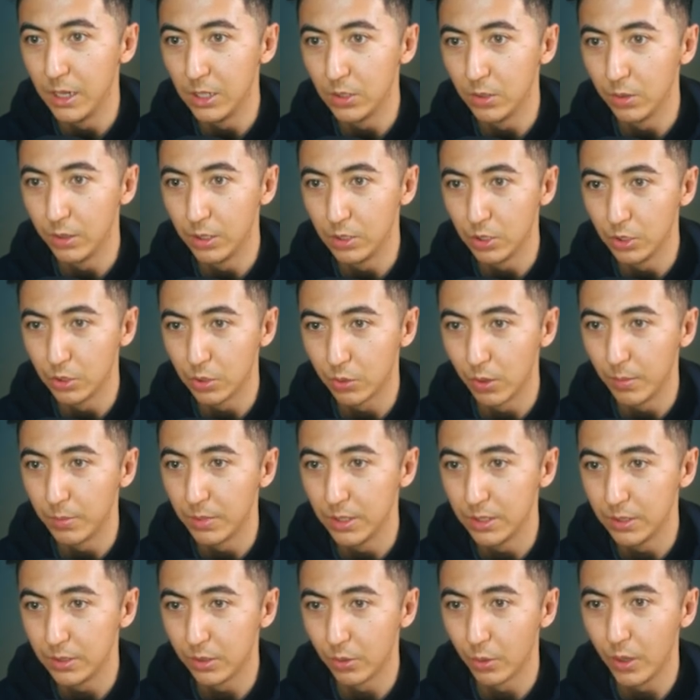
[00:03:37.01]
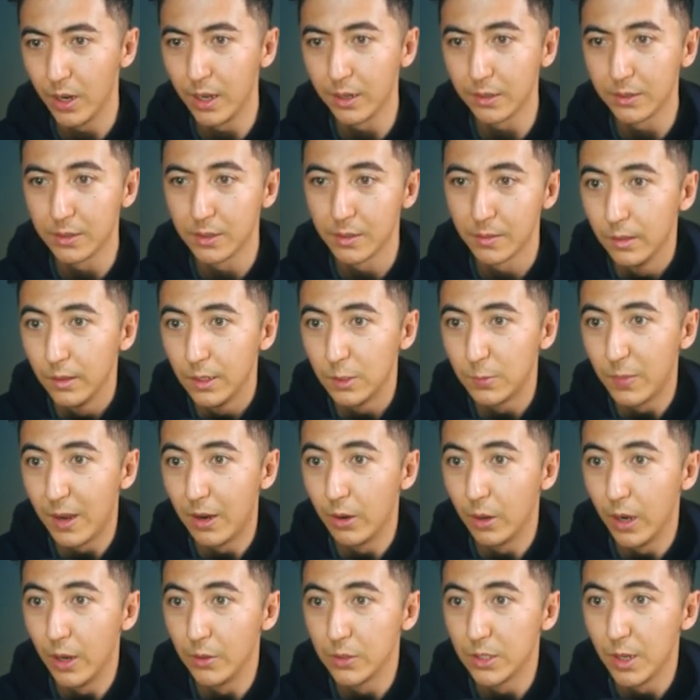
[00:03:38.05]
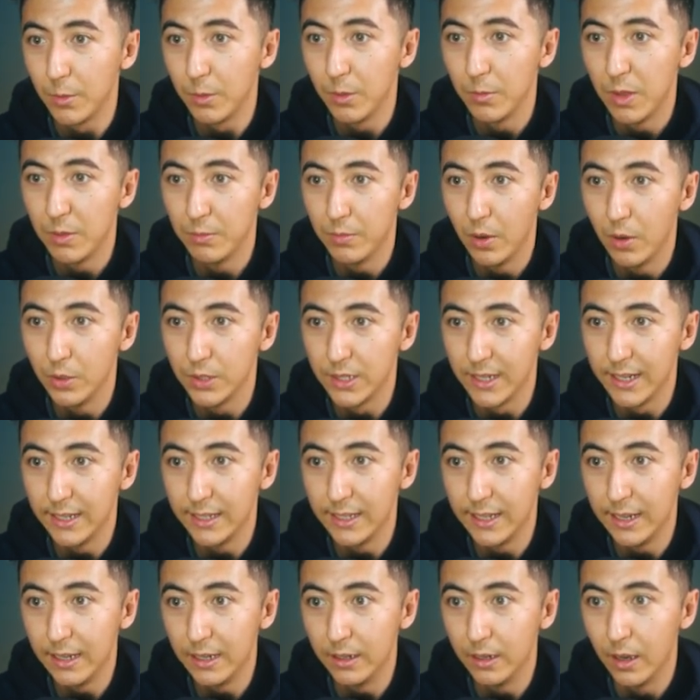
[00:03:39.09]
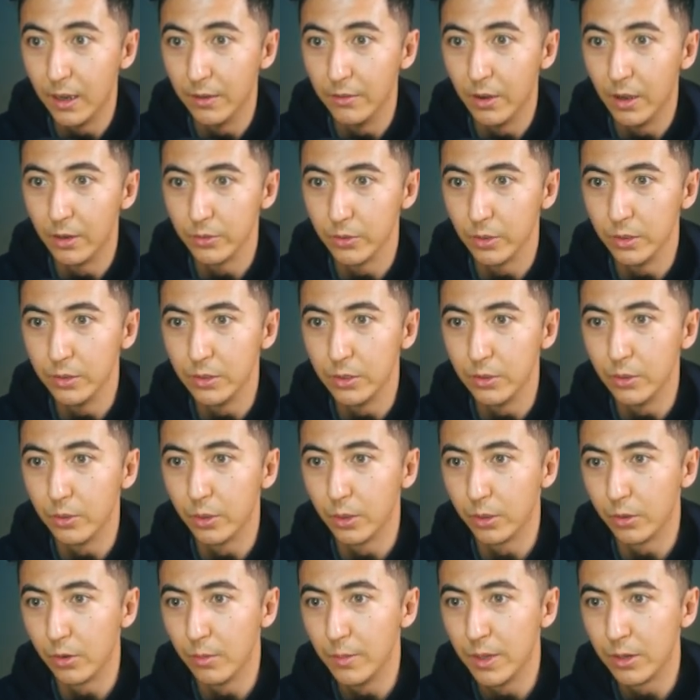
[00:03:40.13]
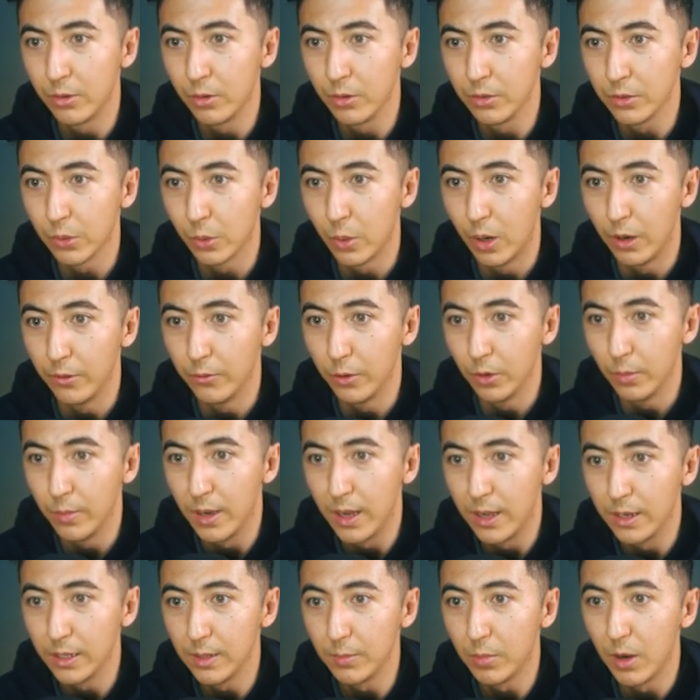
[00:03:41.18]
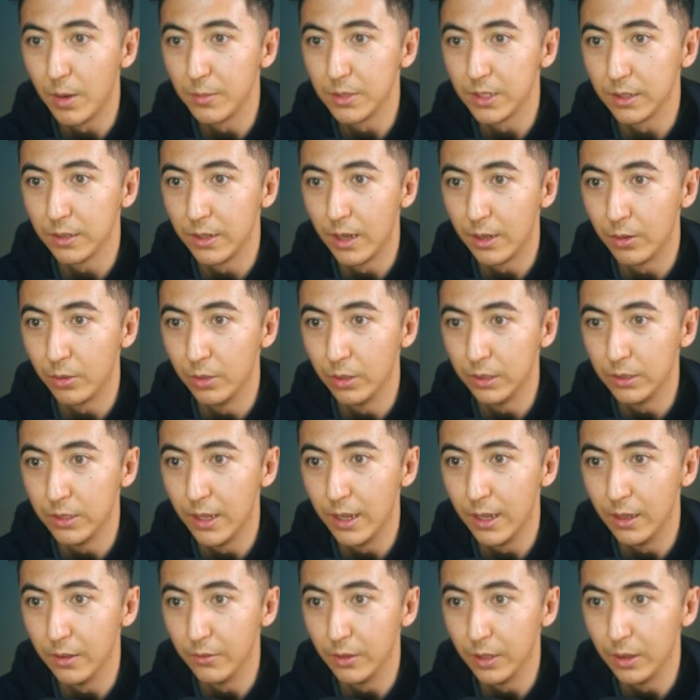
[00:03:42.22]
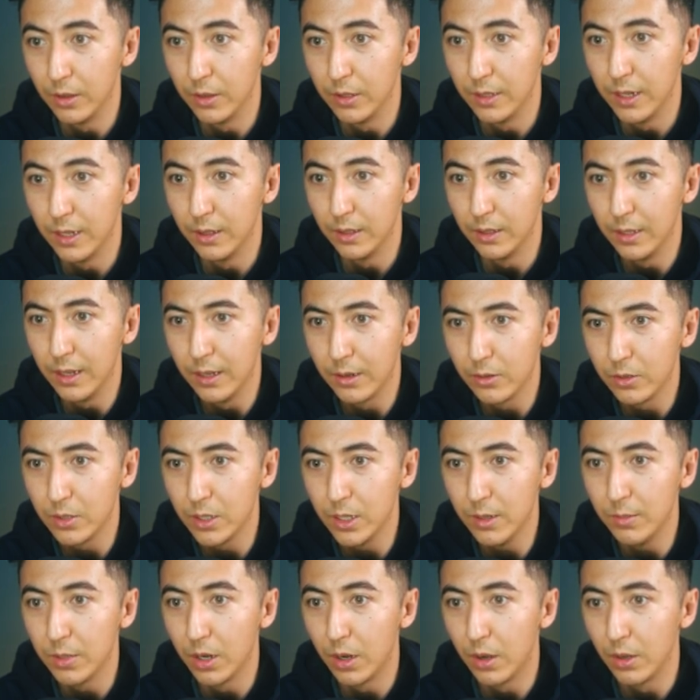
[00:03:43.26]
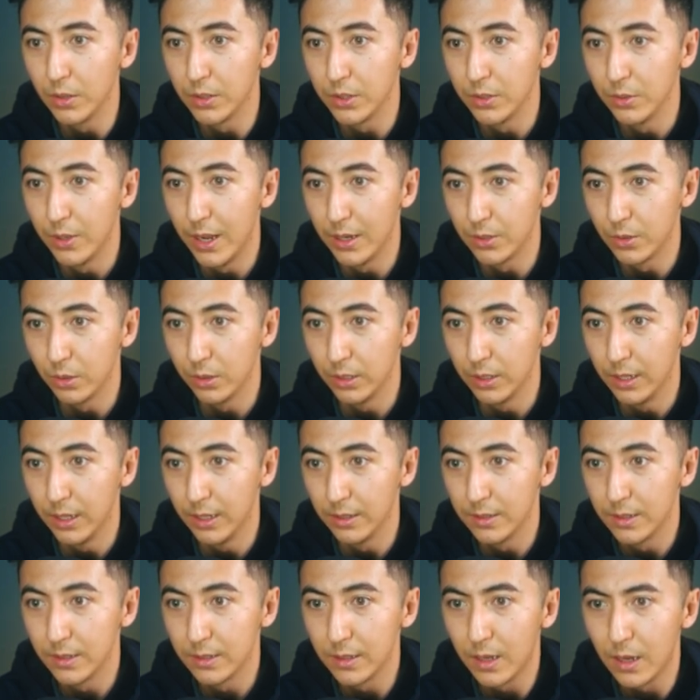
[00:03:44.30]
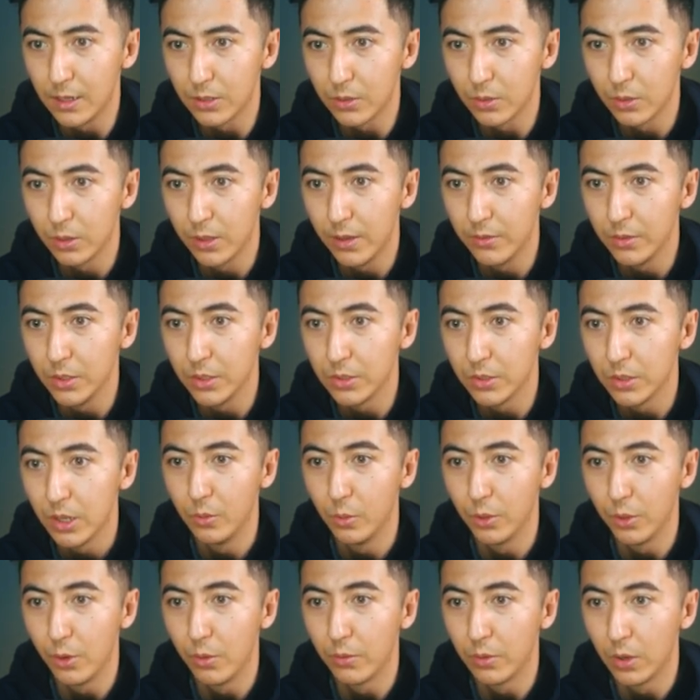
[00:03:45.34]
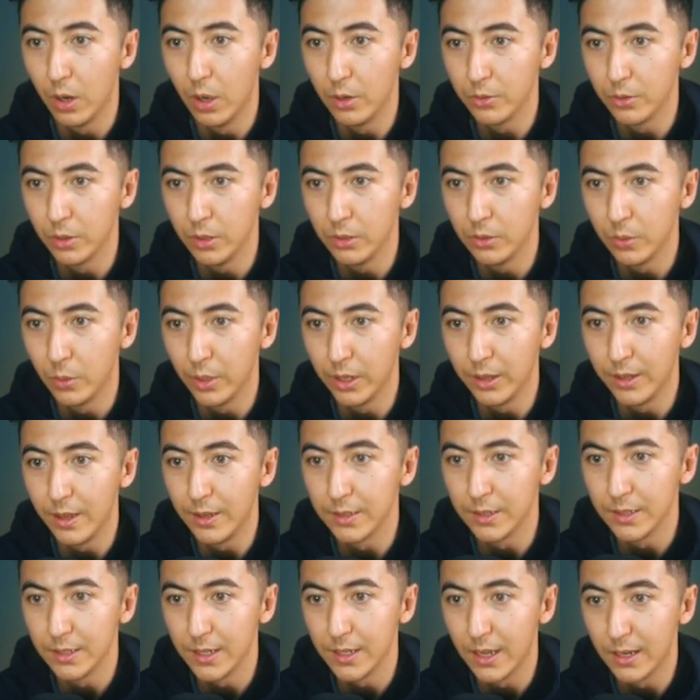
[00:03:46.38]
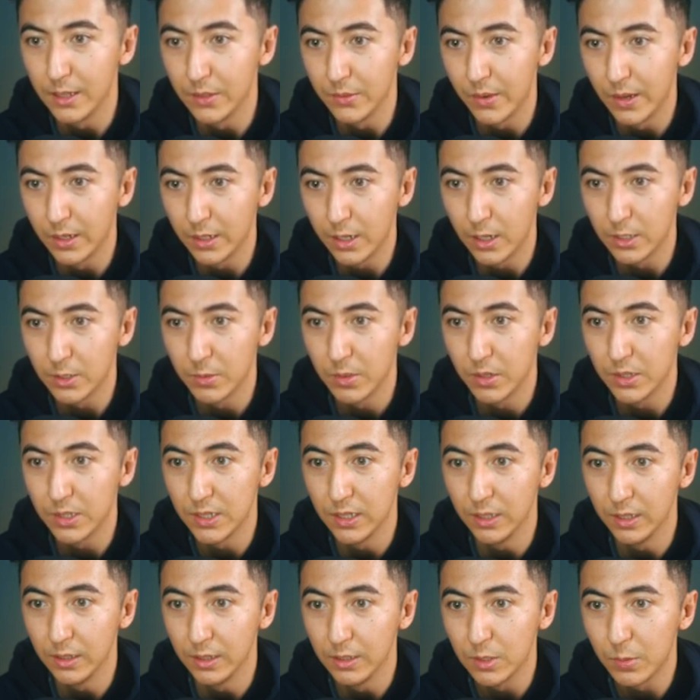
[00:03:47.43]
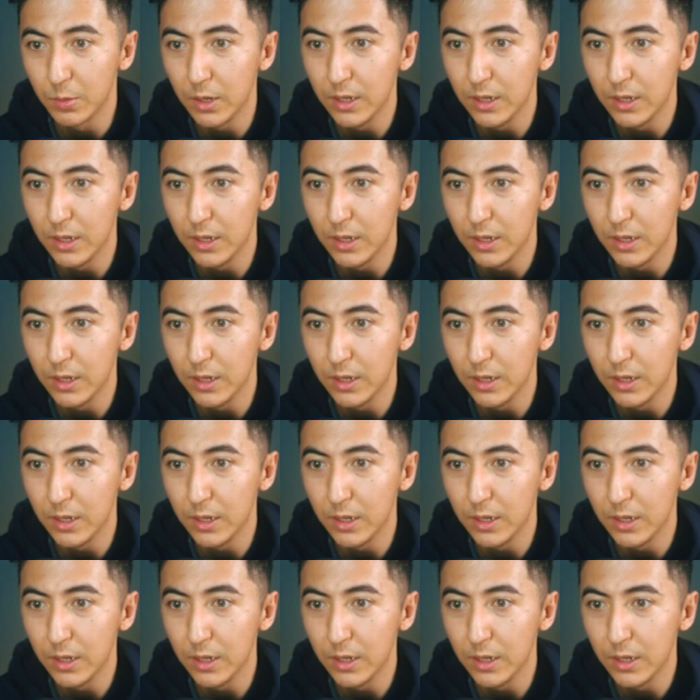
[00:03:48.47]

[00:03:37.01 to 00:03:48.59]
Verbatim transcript: make sure that your script is correct. This powerhouse supplement boasts 88 of 102 critical minerals required for your body, promising not only to elevate the daily energy, but also naturally enhance testosterone levels. With over 120,000 satisfied customers singing its